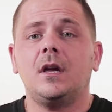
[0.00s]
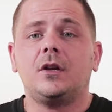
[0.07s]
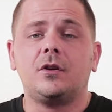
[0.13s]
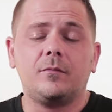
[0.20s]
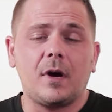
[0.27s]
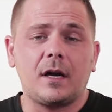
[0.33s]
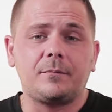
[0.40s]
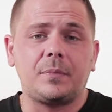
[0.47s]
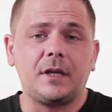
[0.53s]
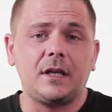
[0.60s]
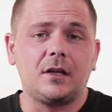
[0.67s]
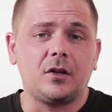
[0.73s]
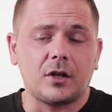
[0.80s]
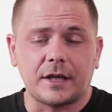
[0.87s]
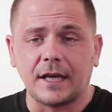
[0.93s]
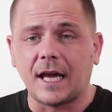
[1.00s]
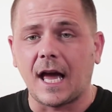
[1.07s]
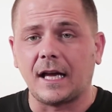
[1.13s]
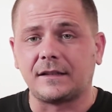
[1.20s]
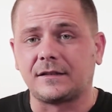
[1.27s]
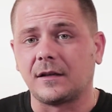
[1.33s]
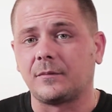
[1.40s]
You might be looking
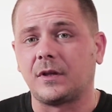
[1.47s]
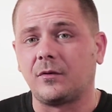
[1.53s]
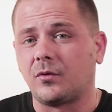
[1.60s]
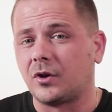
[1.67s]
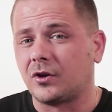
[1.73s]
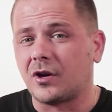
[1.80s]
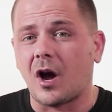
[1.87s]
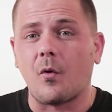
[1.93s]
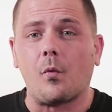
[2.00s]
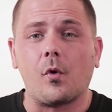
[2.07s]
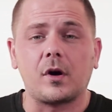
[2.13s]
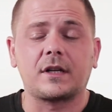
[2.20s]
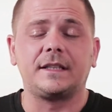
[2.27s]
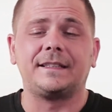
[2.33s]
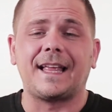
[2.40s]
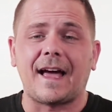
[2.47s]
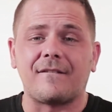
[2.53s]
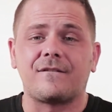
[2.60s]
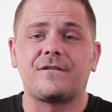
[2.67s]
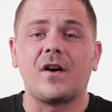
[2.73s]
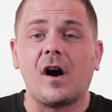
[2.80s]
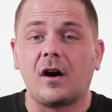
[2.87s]
at something where you're not working
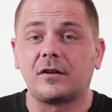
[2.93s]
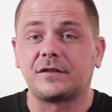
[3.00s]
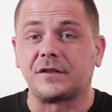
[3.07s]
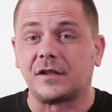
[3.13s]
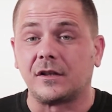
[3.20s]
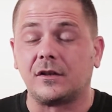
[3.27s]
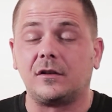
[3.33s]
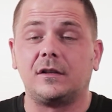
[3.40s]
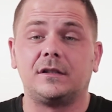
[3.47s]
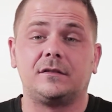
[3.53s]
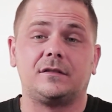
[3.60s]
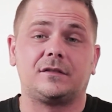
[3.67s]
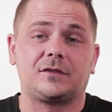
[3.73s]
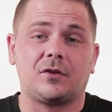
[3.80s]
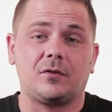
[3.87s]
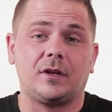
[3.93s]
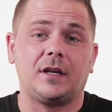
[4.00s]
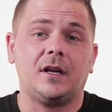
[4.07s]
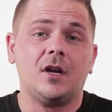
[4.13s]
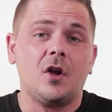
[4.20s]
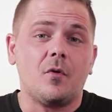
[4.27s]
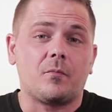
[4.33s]
that far still and it's only